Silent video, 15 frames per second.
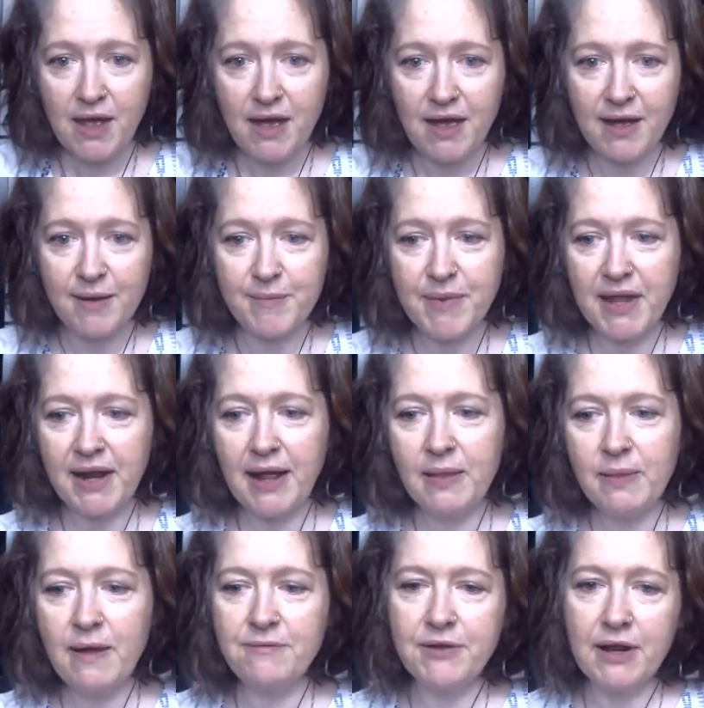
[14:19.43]
And I
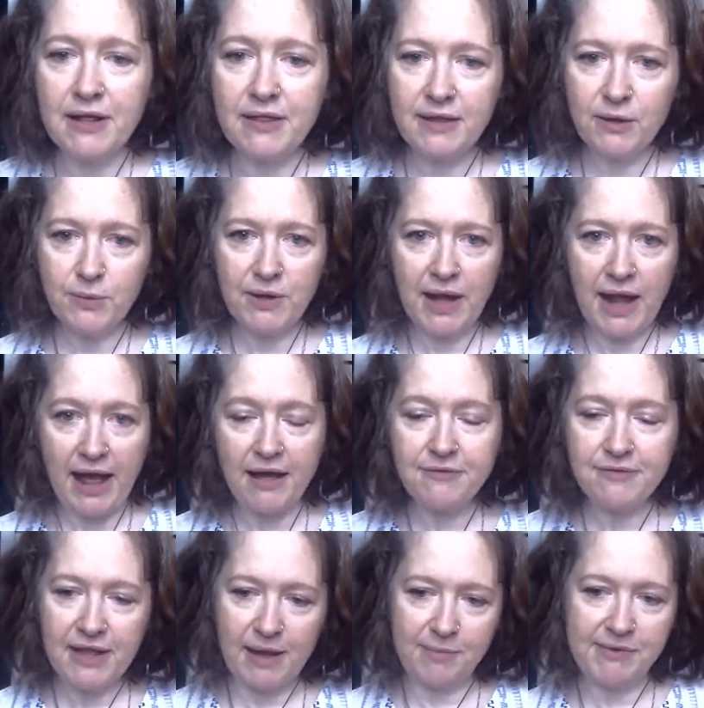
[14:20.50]
love it. I think we
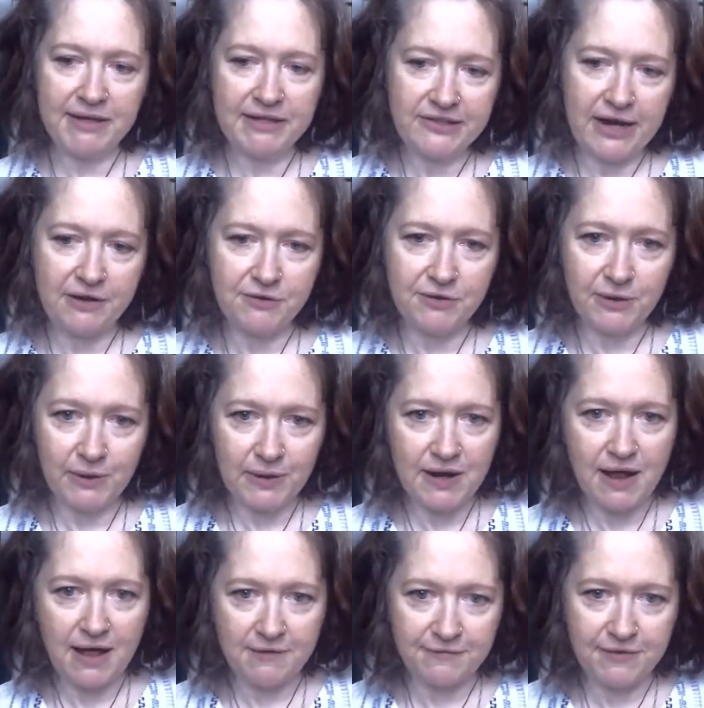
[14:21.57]
have kept it general
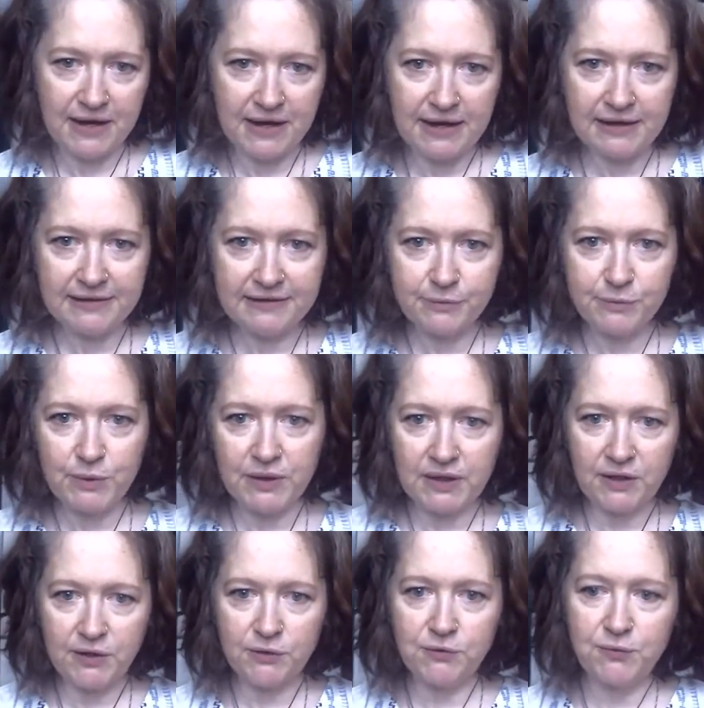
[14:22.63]
enough that it's really
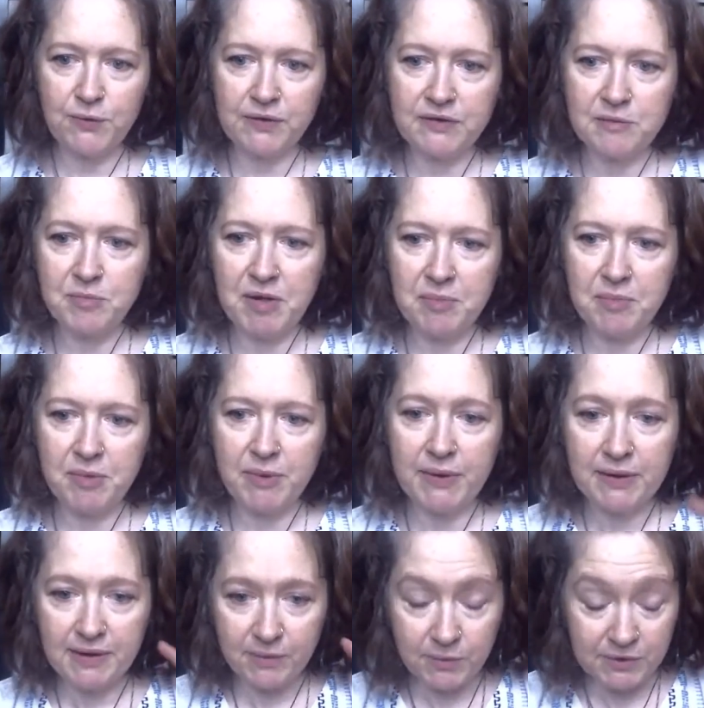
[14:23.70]
useful to people.
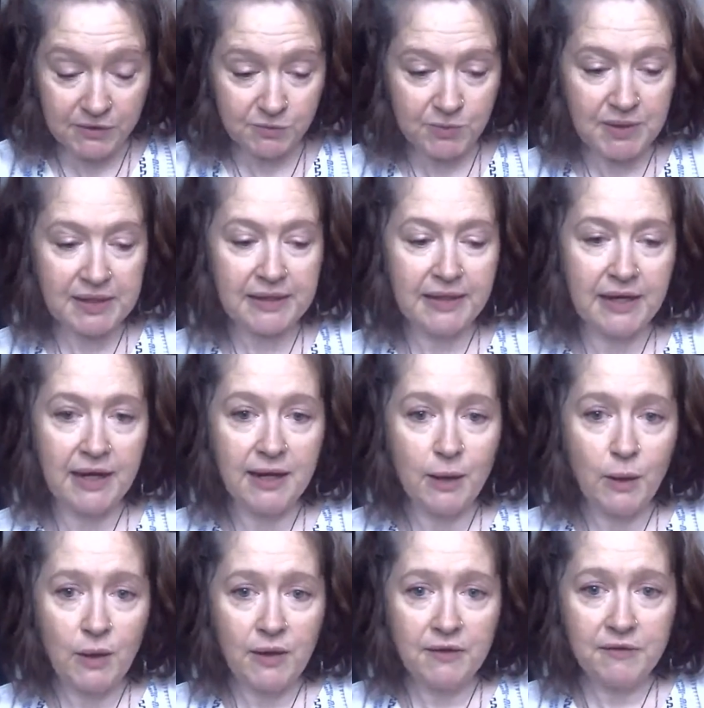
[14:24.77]
It was really
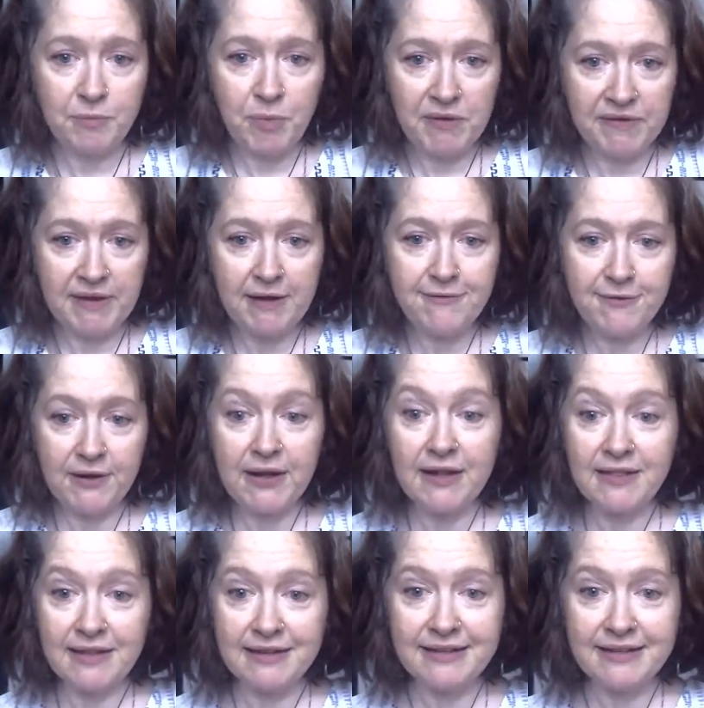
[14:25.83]
specific in the